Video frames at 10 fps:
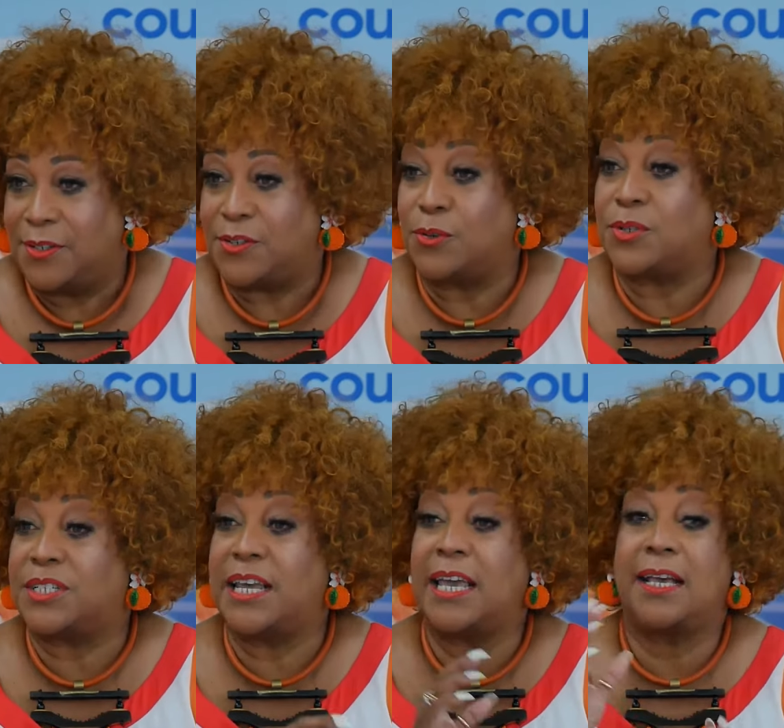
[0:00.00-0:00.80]
So
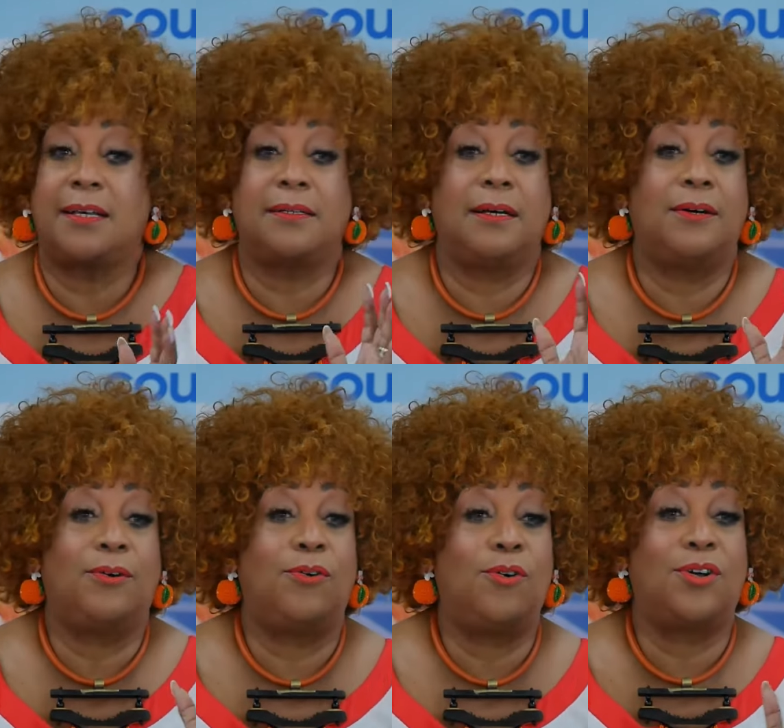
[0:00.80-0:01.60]
take
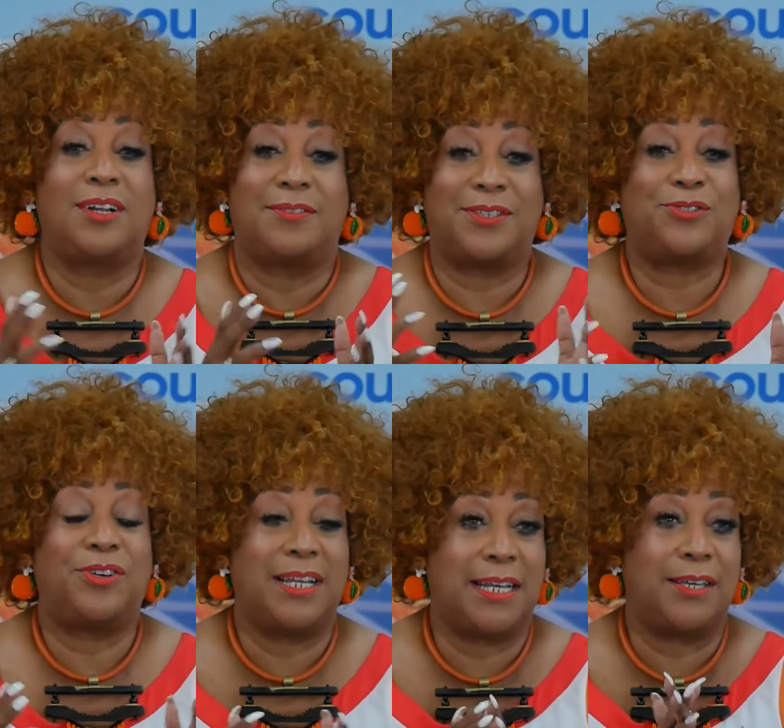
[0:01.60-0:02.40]
all of the
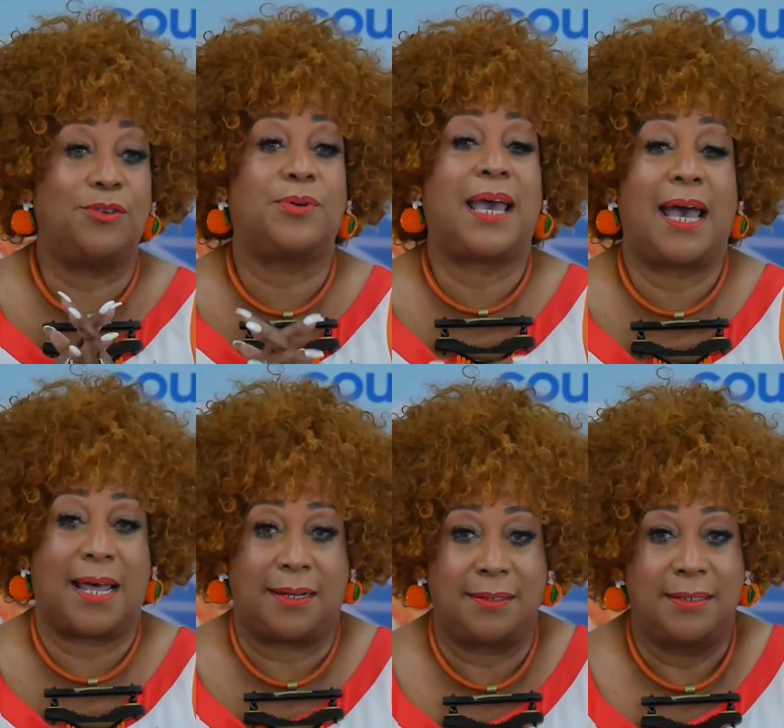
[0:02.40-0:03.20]
training you
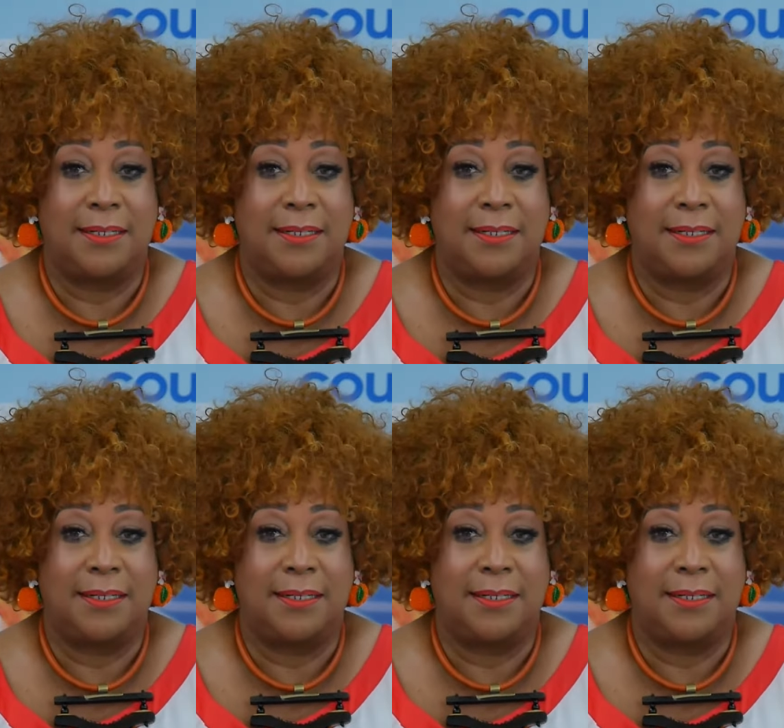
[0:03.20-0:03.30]
can,